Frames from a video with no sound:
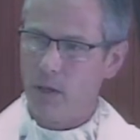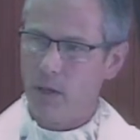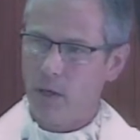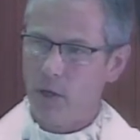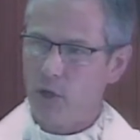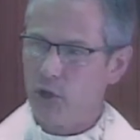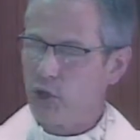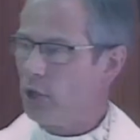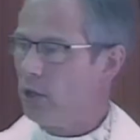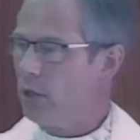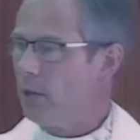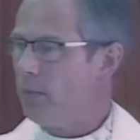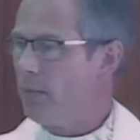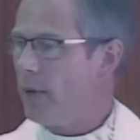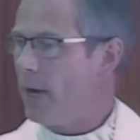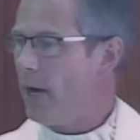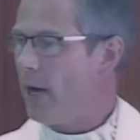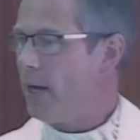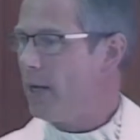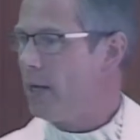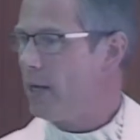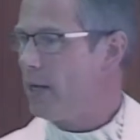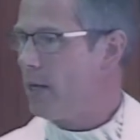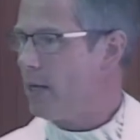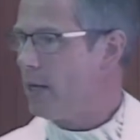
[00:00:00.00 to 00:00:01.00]

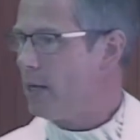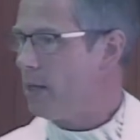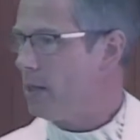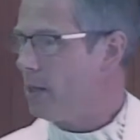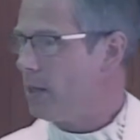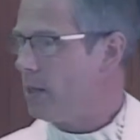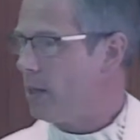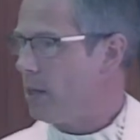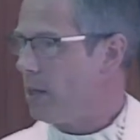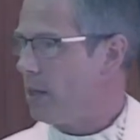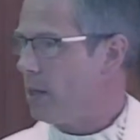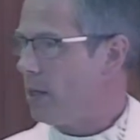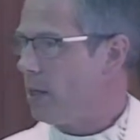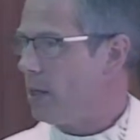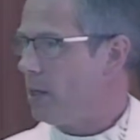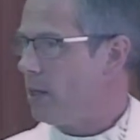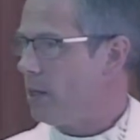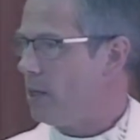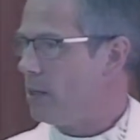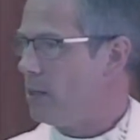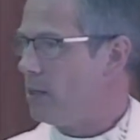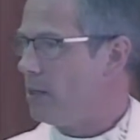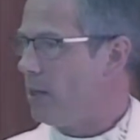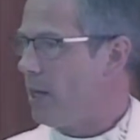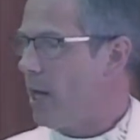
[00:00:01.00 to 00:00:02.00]
Jeremiah
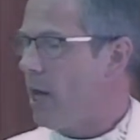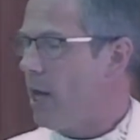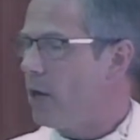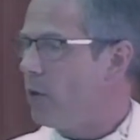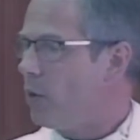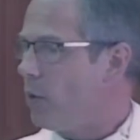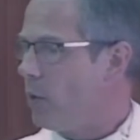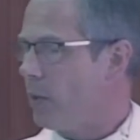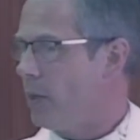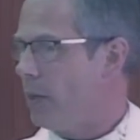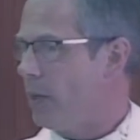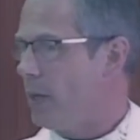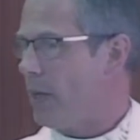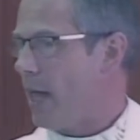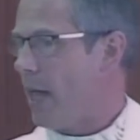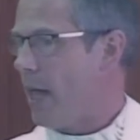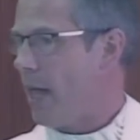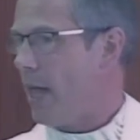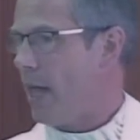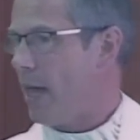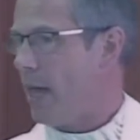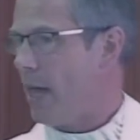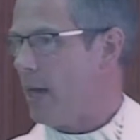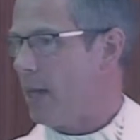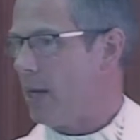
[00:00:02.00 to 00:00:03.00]
not only
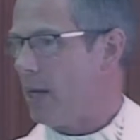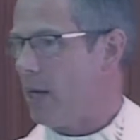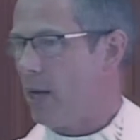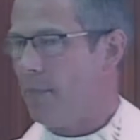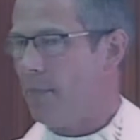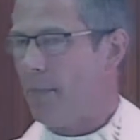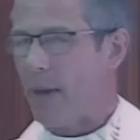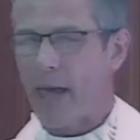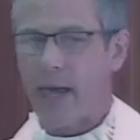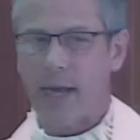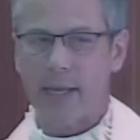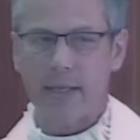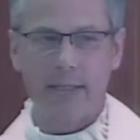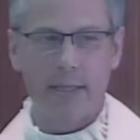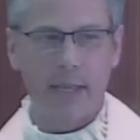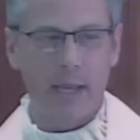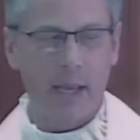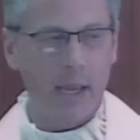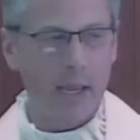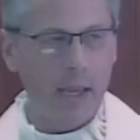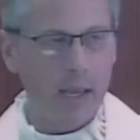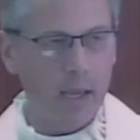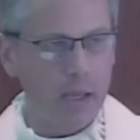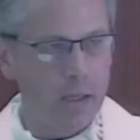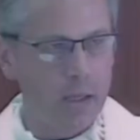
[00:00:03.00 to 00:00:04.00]
had a bad
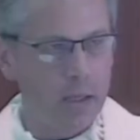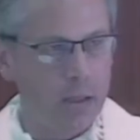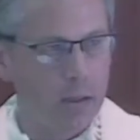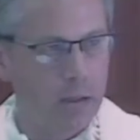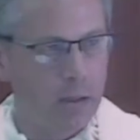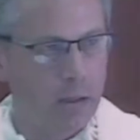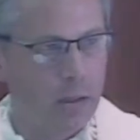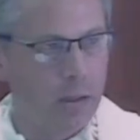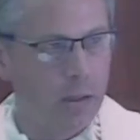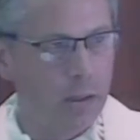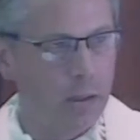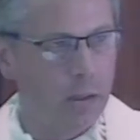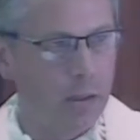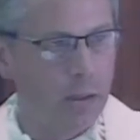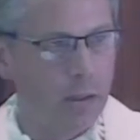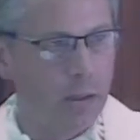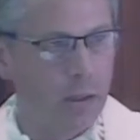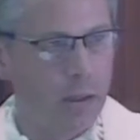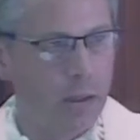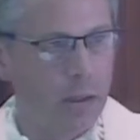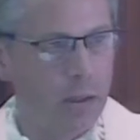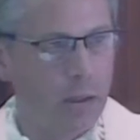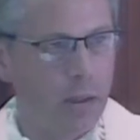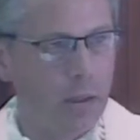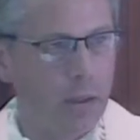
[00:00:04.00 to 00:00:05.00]
day,
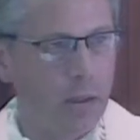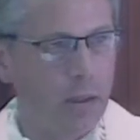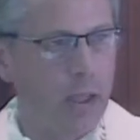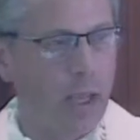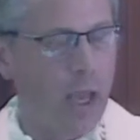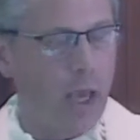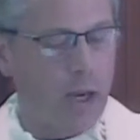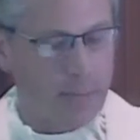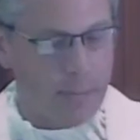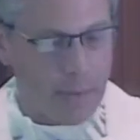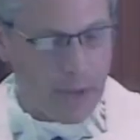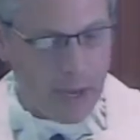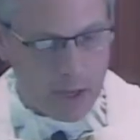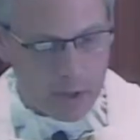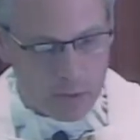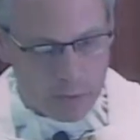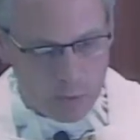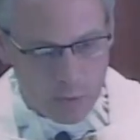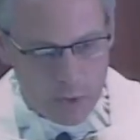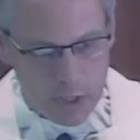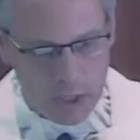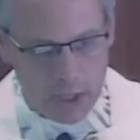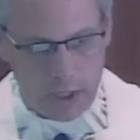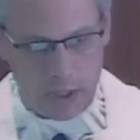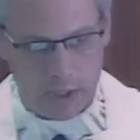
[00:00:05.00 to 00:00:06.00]
he had a bad
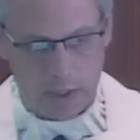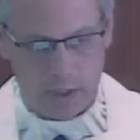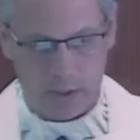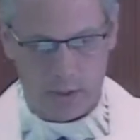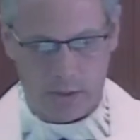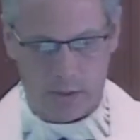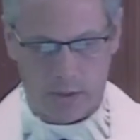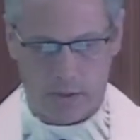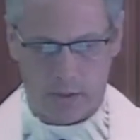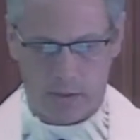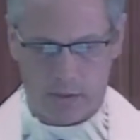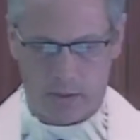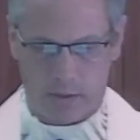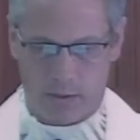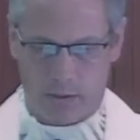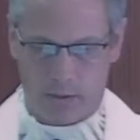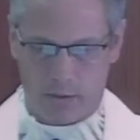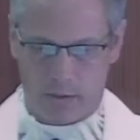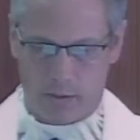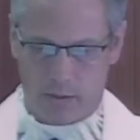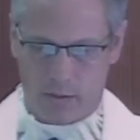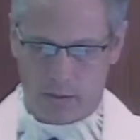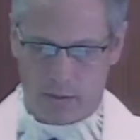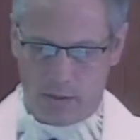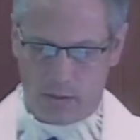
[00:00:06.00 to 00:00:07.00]
week.
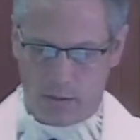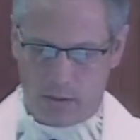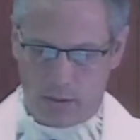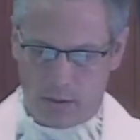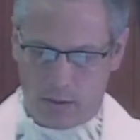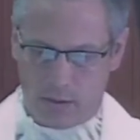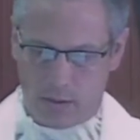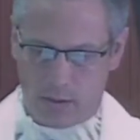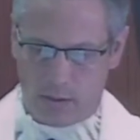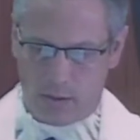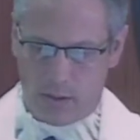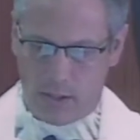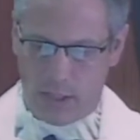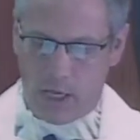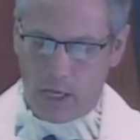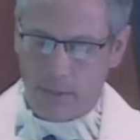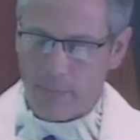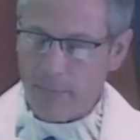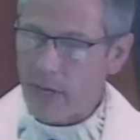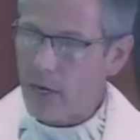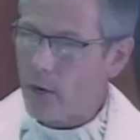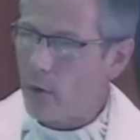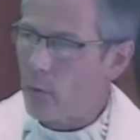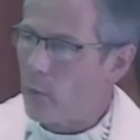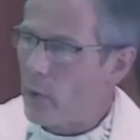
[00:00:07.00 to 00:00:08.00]
He had
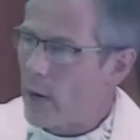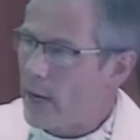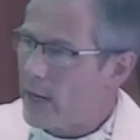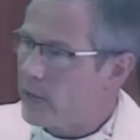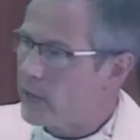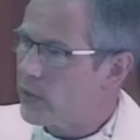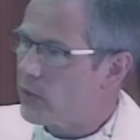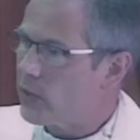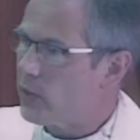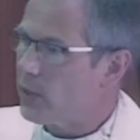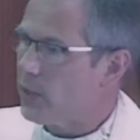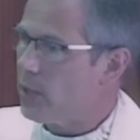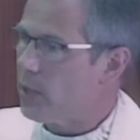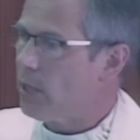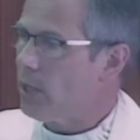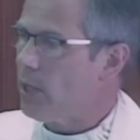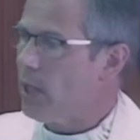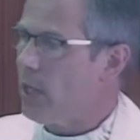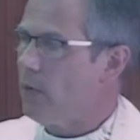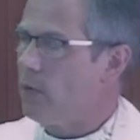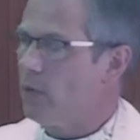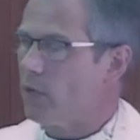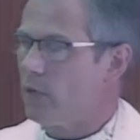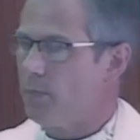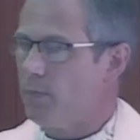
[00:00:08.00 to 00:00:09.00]
been arrested,
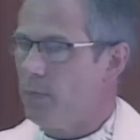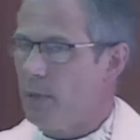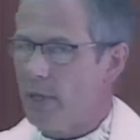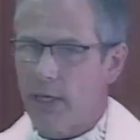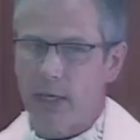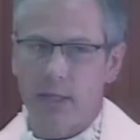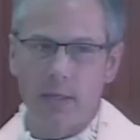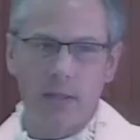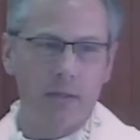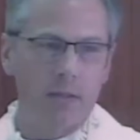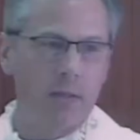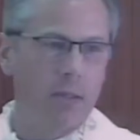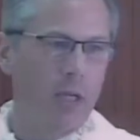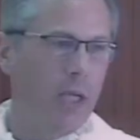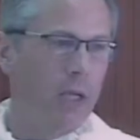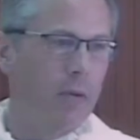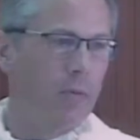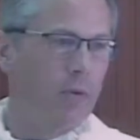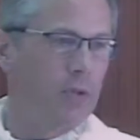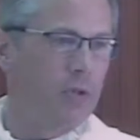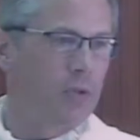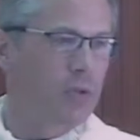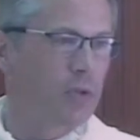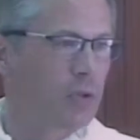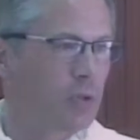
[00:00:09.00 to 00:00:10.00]
he was beaten, he
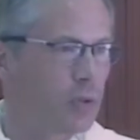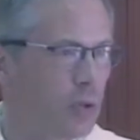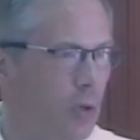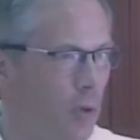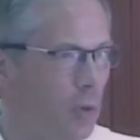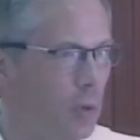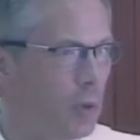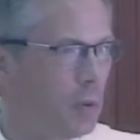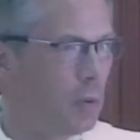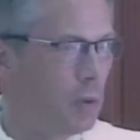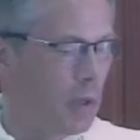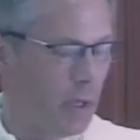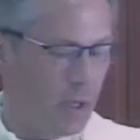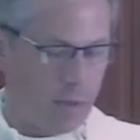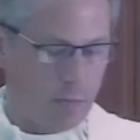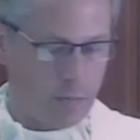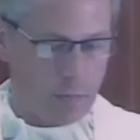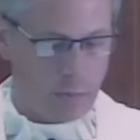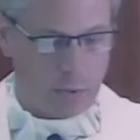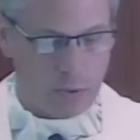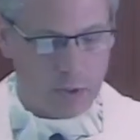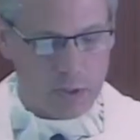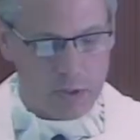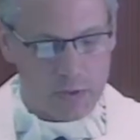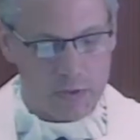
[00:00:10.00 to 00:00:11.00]
was thrown in
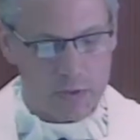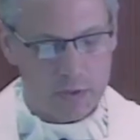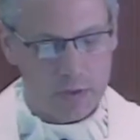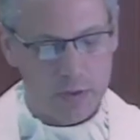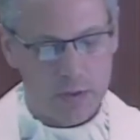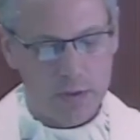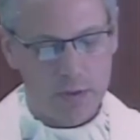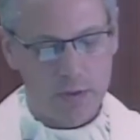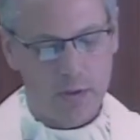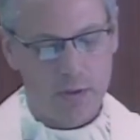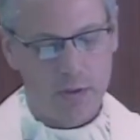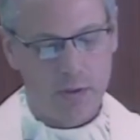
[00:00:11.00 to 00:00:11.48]
prison.